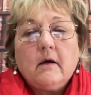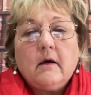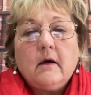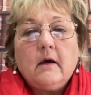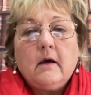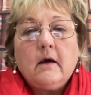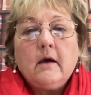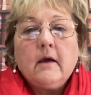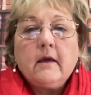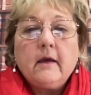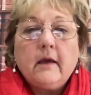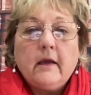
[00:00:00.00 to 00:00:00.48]

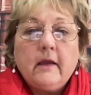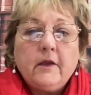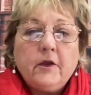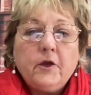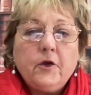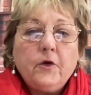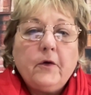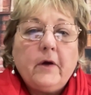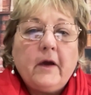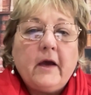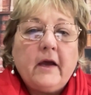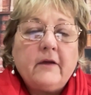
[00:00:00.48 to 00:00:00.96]
Again,
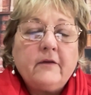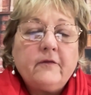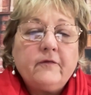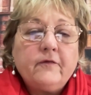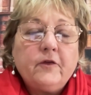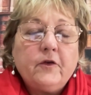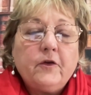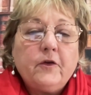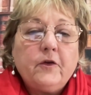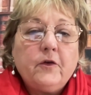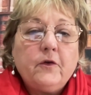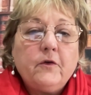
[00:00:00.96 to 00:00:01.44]
you have
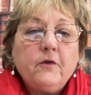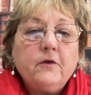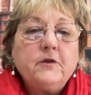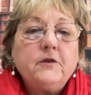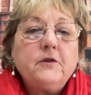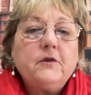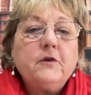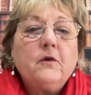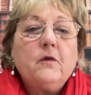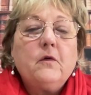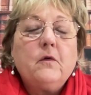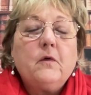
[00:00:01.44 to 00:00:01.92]
to
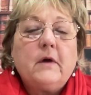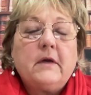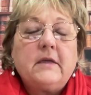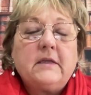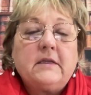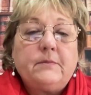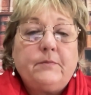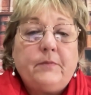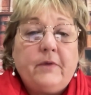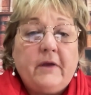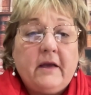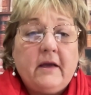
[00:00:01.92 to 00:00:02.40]
use your
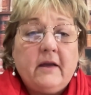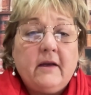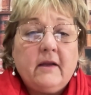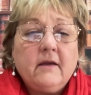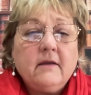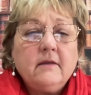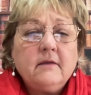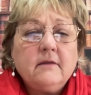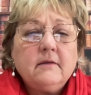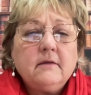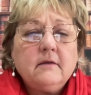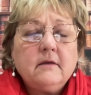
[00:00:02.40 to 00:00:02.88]

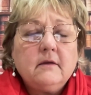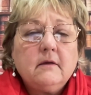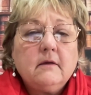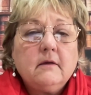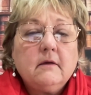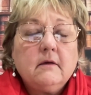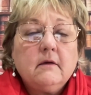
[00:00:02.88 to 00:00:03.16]
experience